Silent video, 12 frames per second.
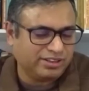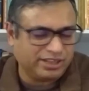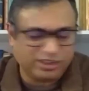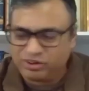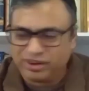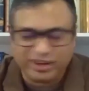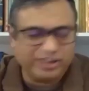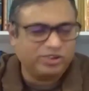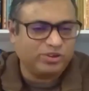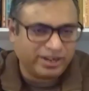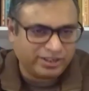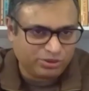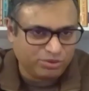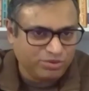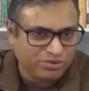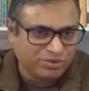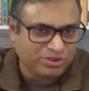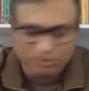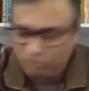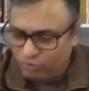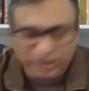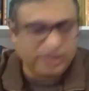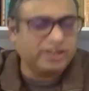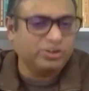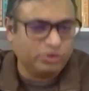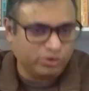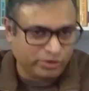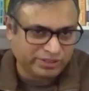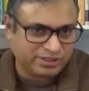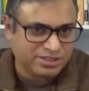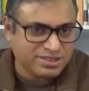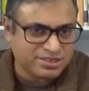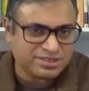that you're trying to get to why are you doing this